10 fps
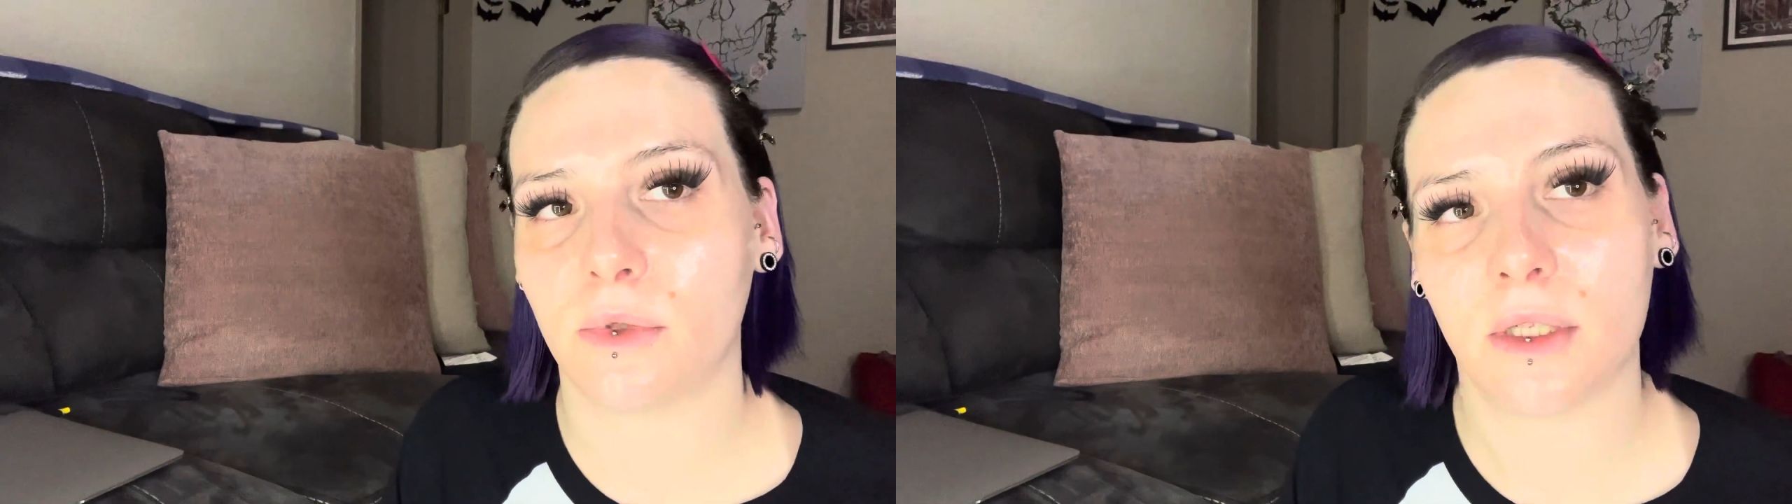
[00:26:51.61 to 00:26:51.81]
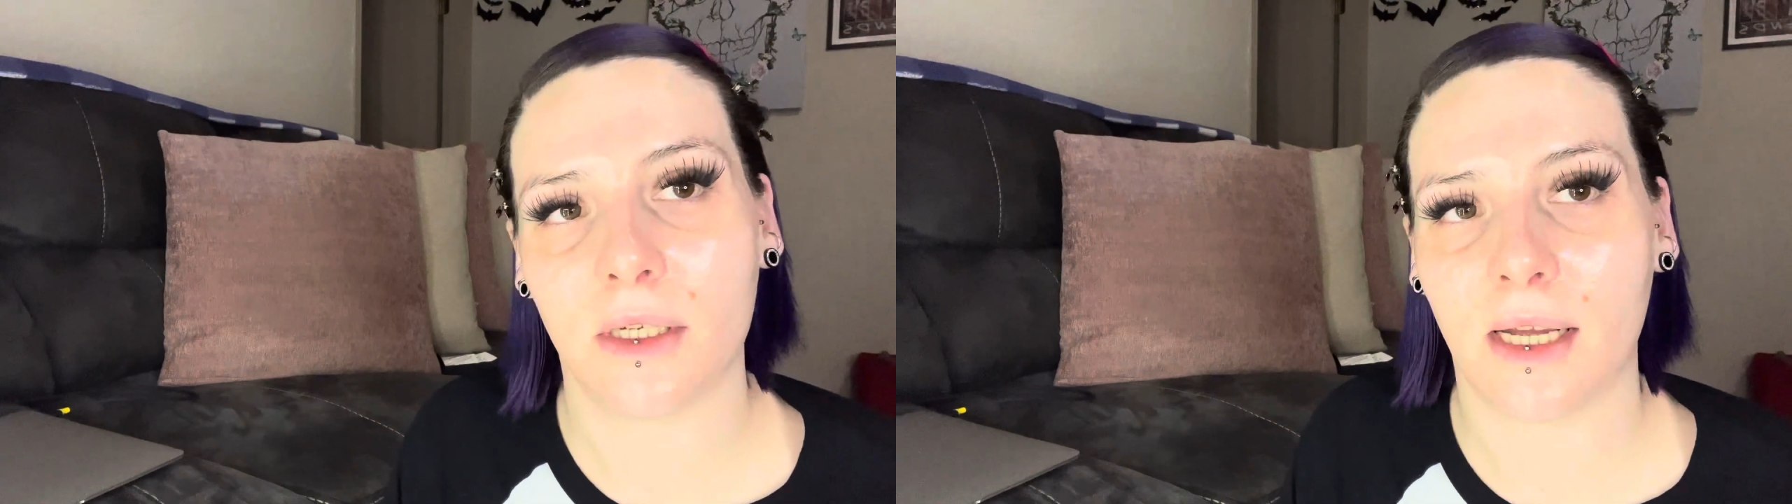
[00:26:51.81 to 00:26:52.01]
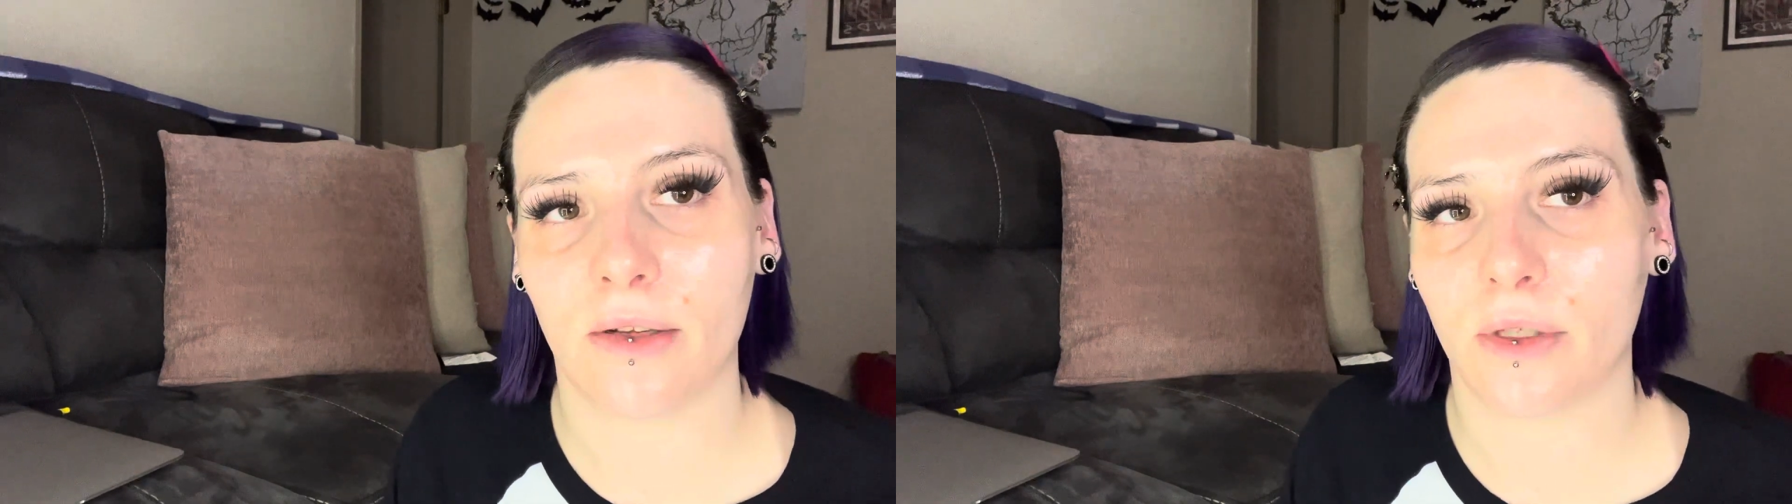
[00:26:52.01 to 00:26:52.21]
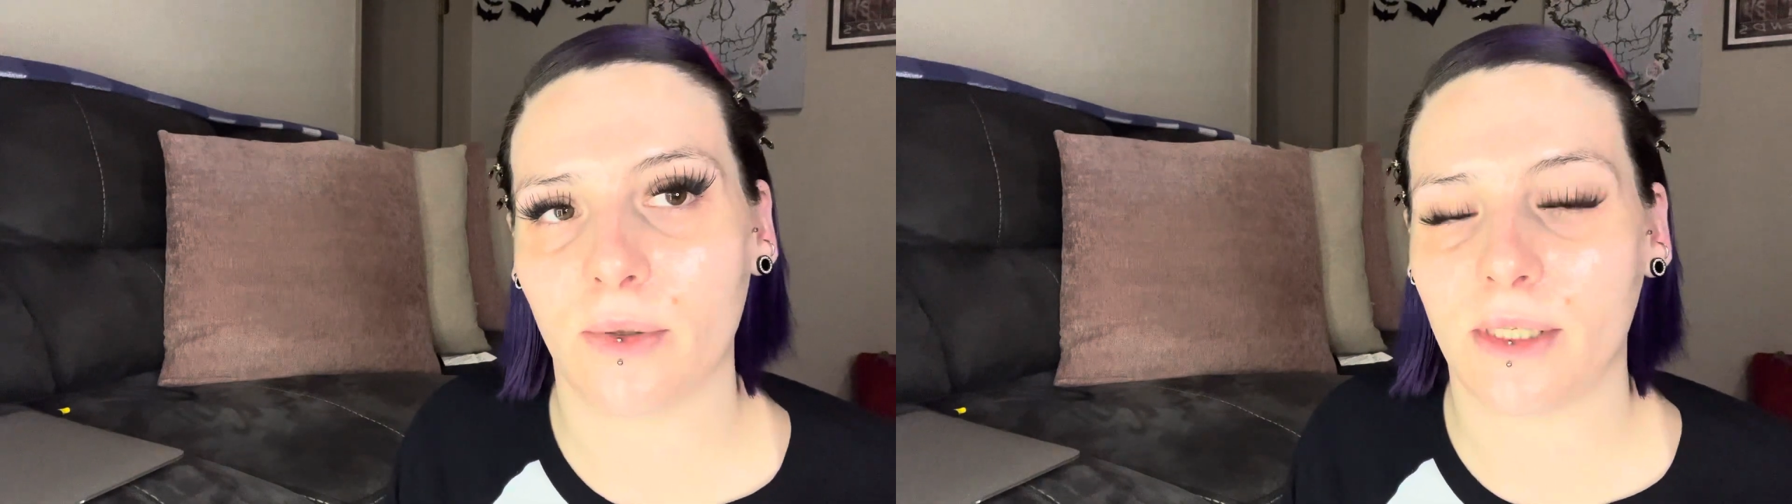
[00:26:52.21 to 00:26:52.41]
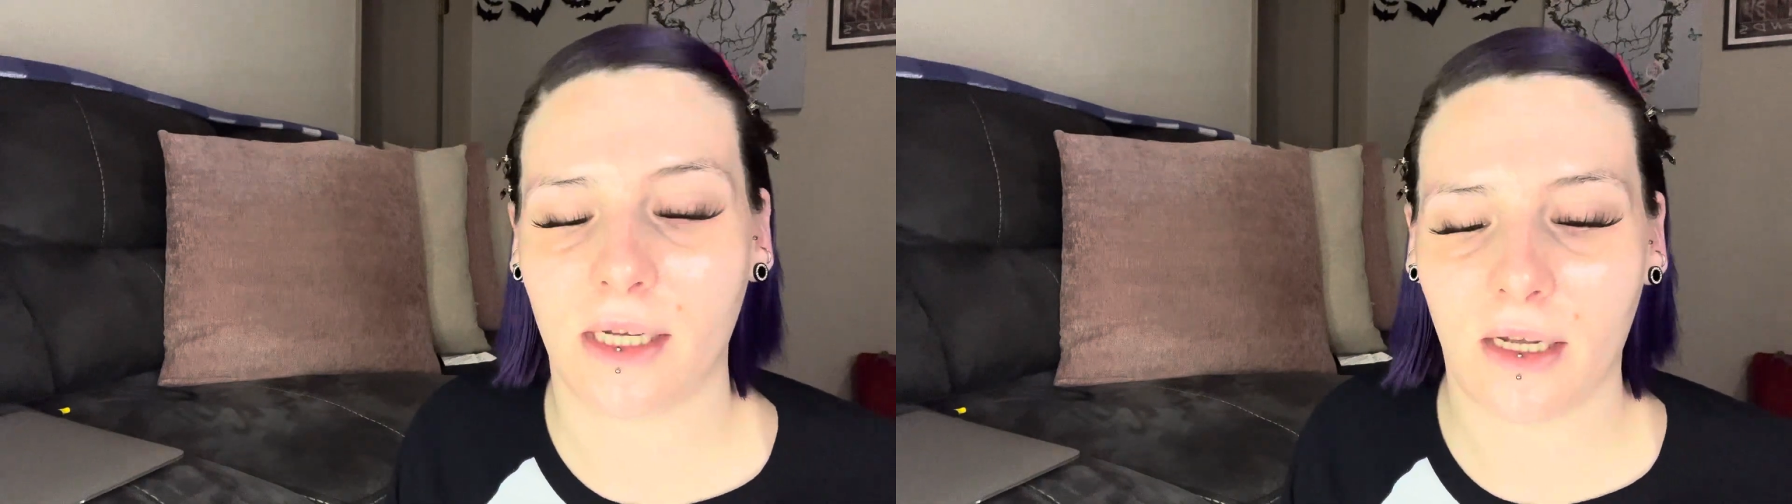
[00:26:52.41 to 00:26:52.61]
down to
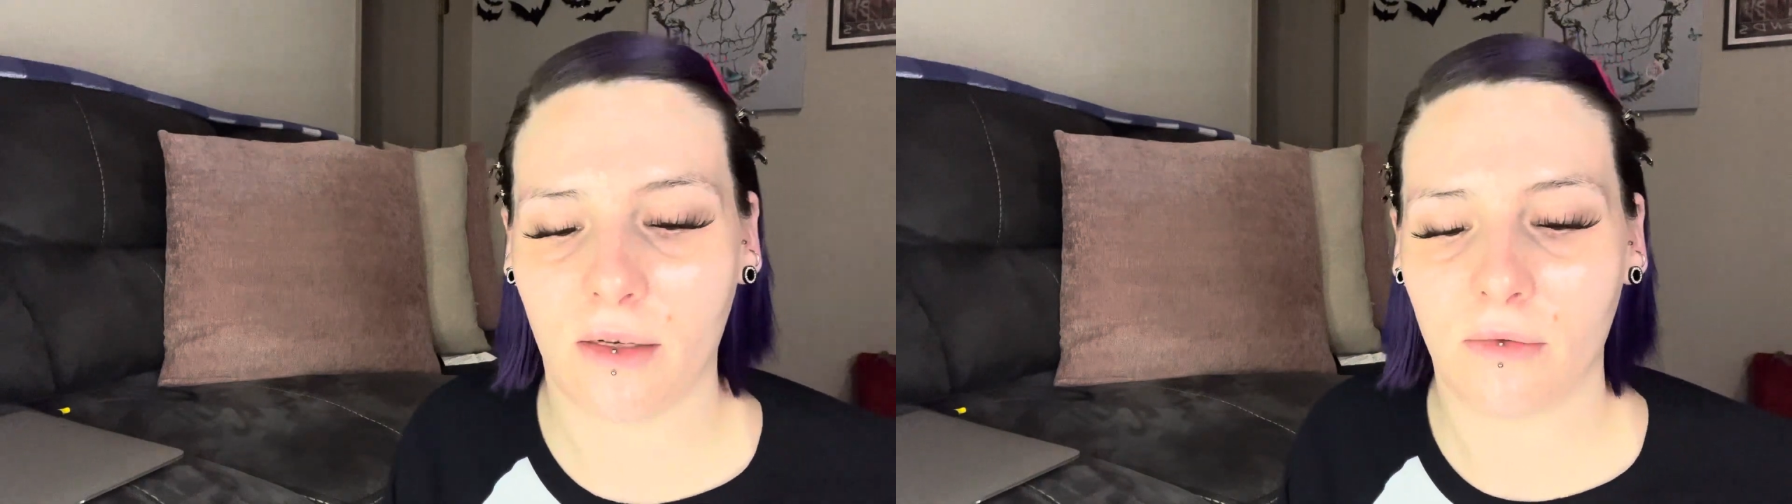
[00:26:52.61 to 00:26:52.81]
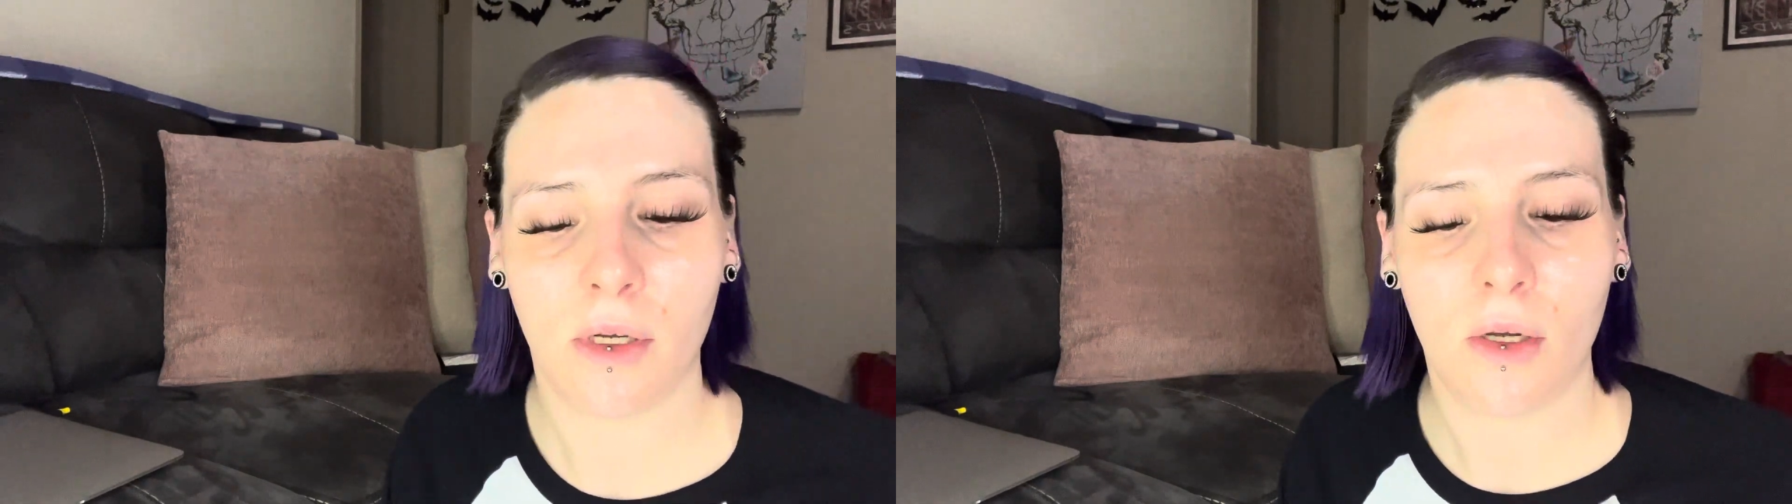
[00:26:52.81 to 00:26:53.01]
a 10.